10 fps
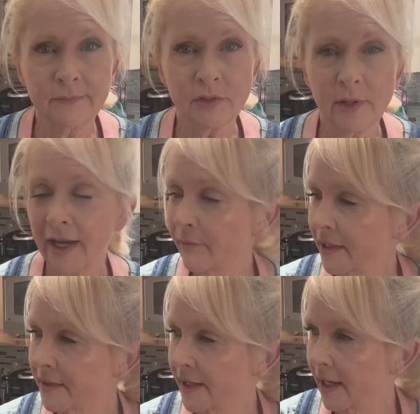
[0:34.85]
So I have my
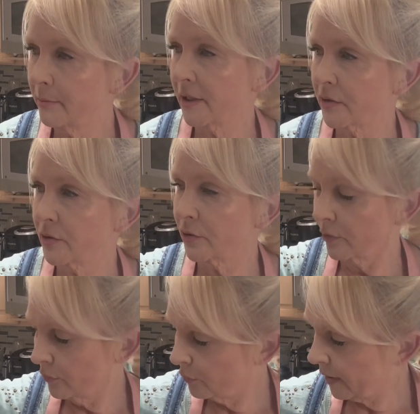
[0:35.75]
stand mixer
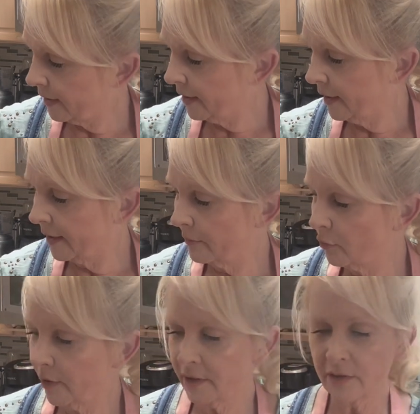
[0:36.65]
ready, and I'm
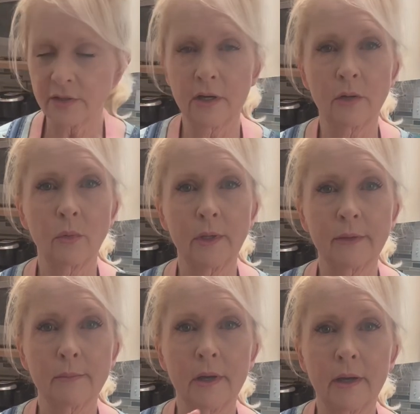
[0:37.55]
going to start with
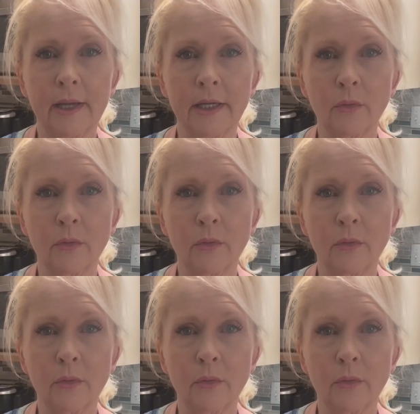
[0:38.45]
my